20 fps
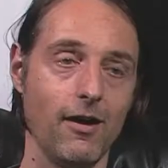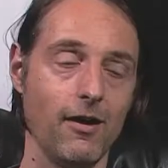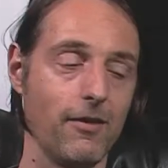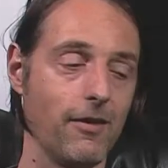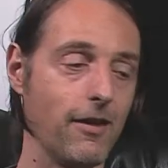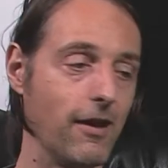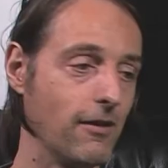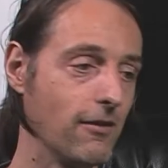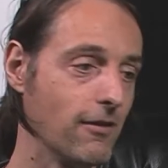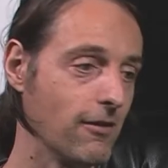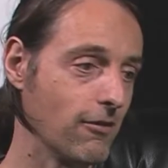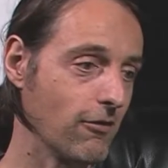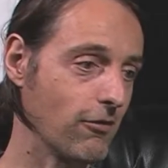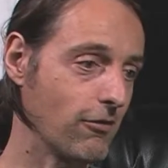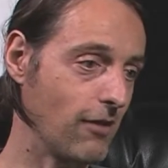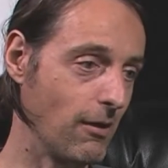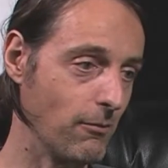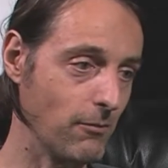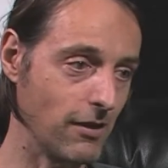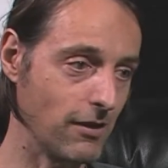And then
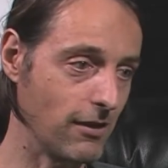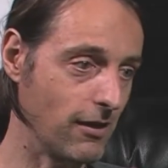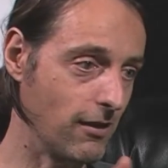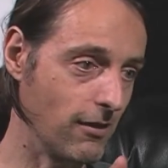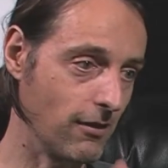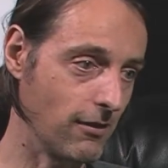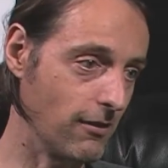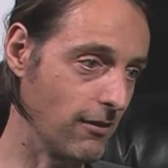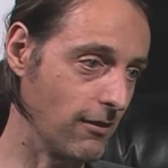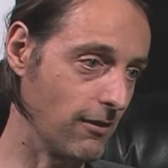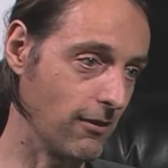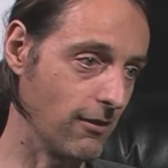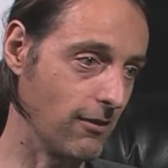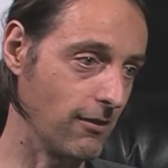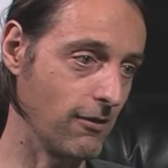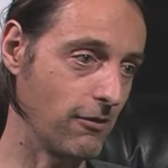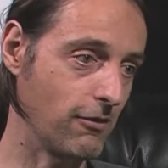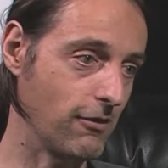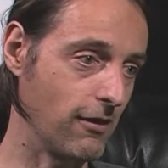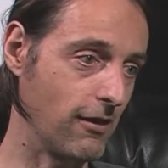somebody
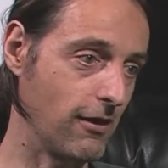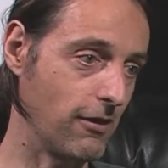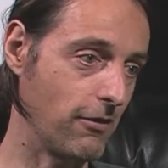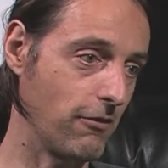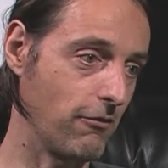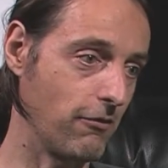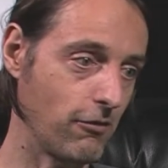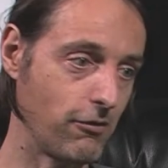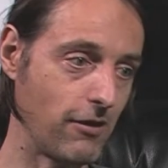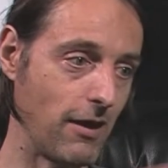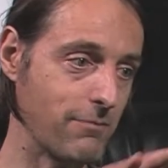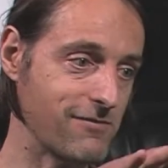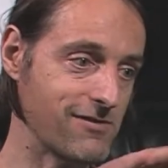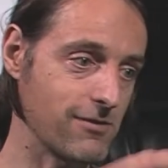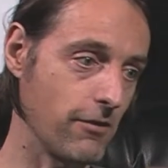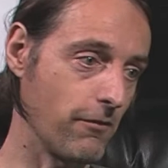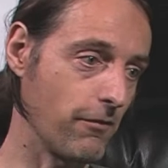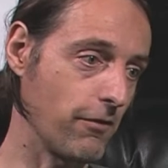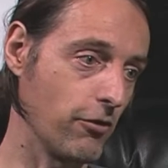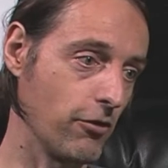at the
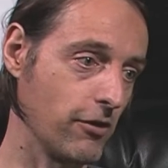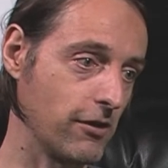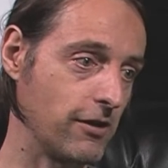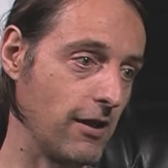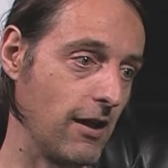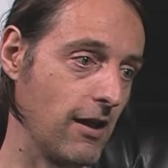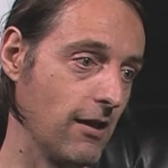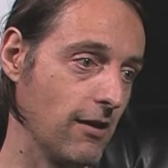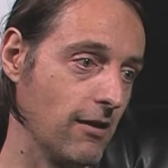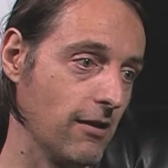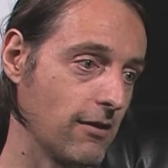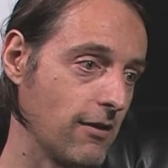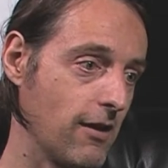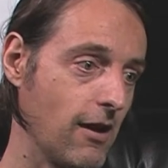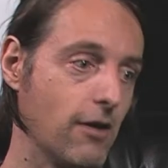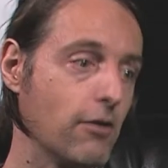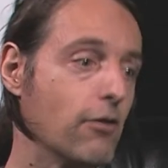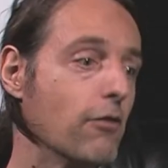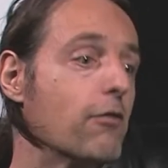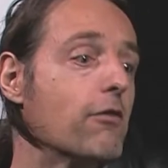reception of the hotel
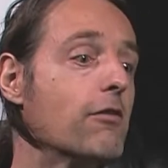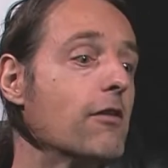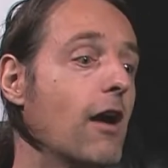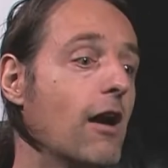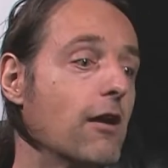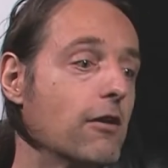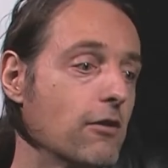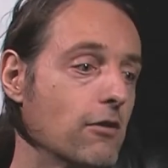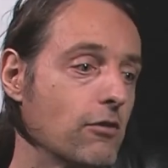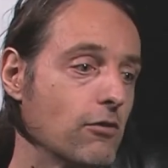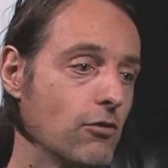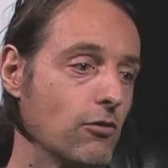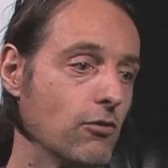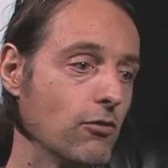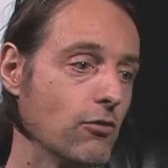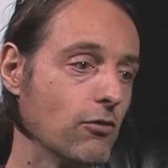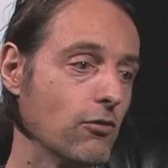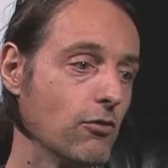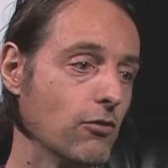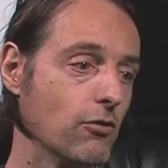kind of started
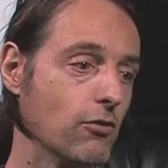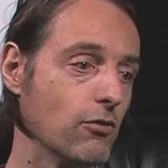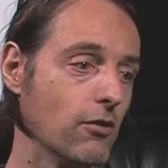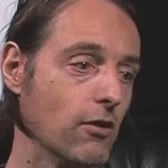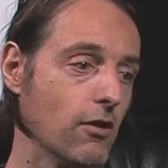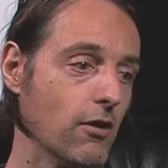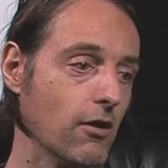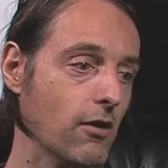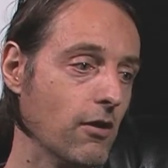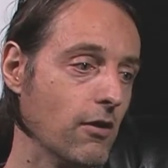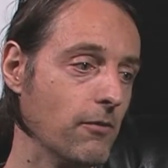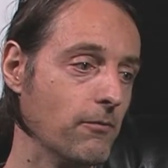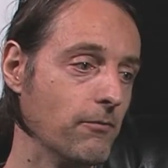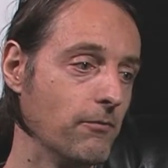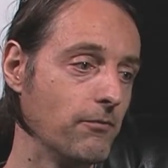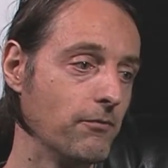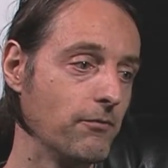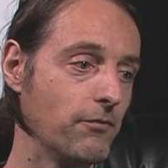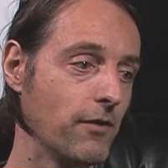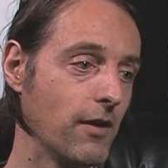
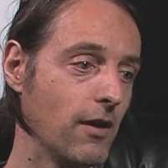to